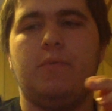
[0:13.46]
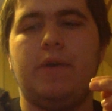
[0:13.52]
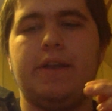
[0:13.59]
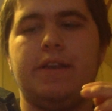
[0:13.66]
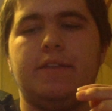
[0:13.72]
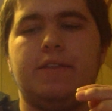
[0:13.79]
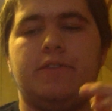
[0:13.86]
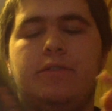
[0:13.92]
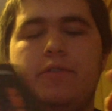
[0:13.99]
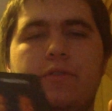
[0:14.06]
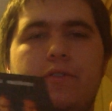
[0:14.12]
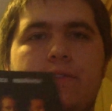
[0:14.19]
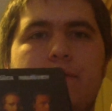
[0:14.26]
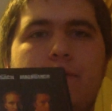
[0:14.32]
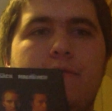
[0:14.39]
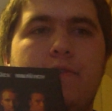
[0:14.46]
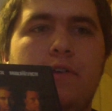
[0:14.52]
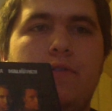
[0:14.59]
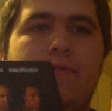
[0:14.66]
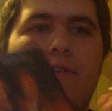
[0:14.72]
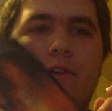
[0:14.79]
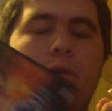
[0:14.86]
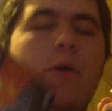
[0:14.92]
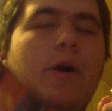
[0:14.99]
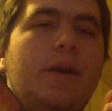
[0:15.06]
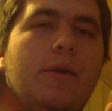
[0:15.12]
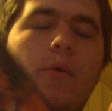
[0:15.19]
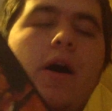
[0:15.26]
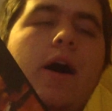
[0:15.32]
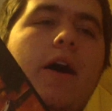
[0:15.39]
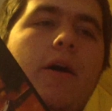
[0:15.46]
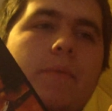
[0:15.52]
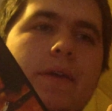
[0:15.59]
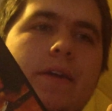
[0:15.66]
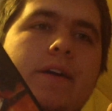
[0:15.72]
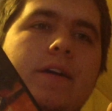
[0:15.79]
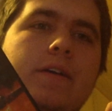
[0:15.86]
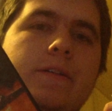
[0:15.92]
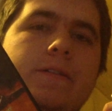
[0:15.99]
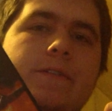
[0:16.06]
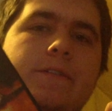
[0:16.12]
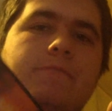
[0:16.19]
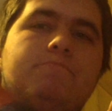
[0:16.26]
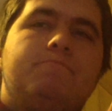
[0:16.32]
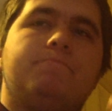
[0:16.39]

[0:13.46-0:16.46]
waiting to do this review for quite a while because